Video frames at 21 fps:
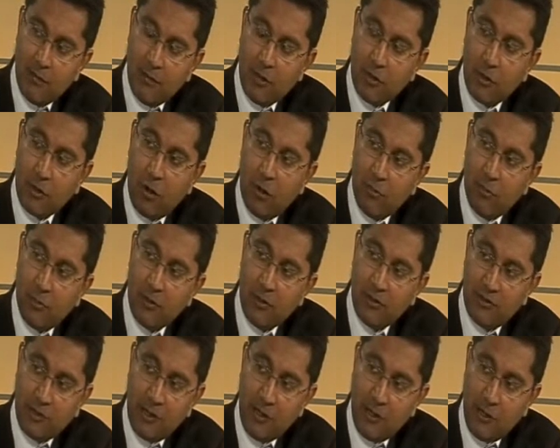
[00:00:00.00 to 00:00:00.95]
very
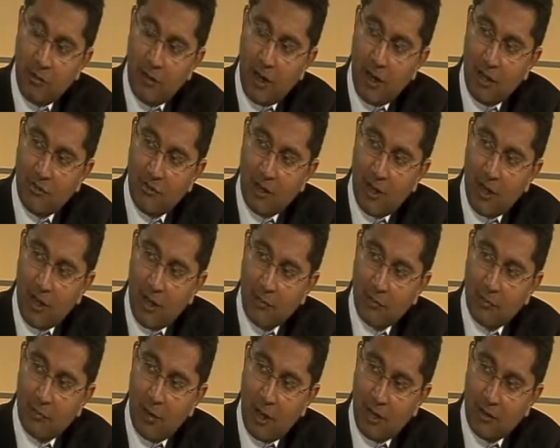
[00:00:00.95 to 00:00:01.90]
competent senior
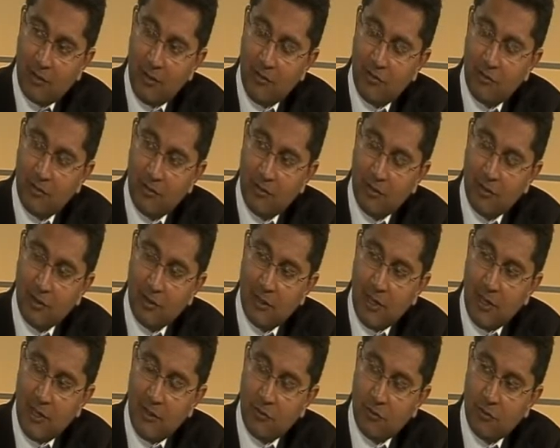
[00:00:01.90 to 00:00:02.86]
HR practitioners and
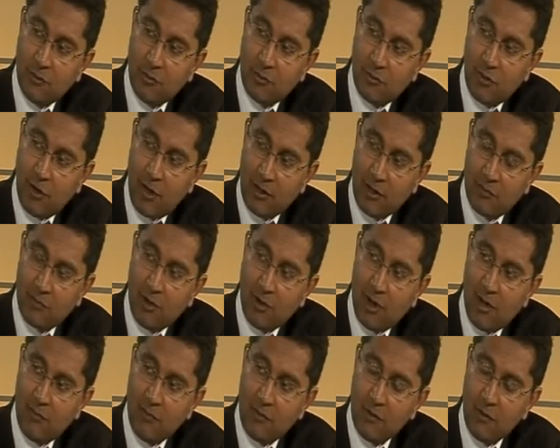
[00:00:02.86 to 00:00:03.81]
leaders who are trying to
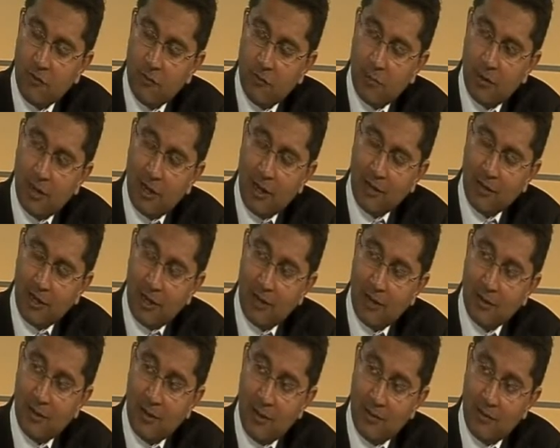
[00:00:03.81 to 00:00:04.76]
drive this but aren't
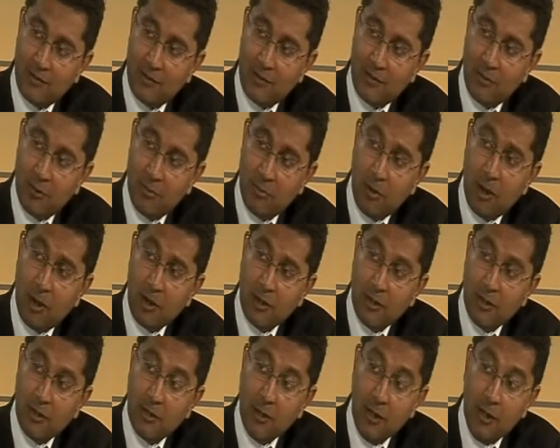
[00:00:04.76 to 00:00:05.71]
getting the necessary
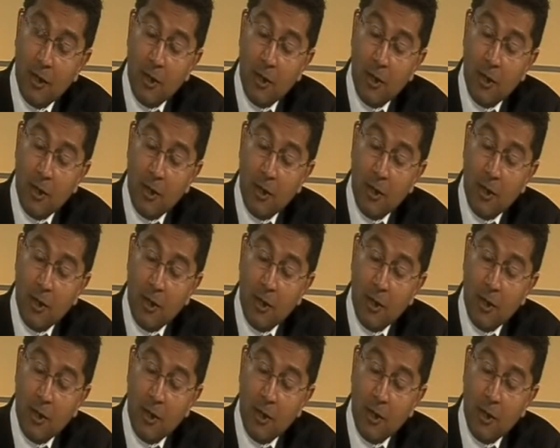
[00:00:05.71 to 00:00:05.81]
buy-in.